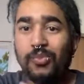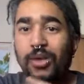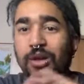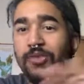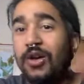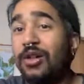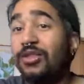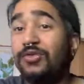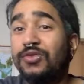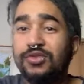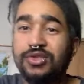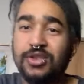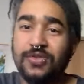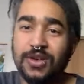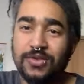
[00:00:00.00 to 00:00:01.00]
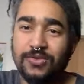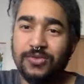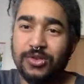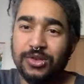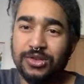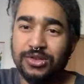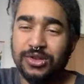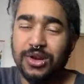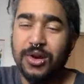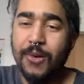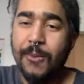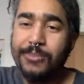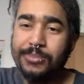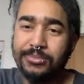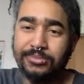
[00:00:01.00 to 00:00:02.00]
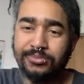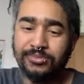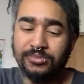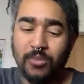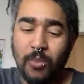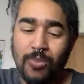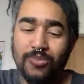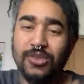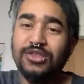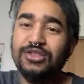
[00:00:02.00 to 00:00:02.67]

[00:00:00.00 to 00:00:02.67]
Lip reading: Of all the foods I've eaten for the show, this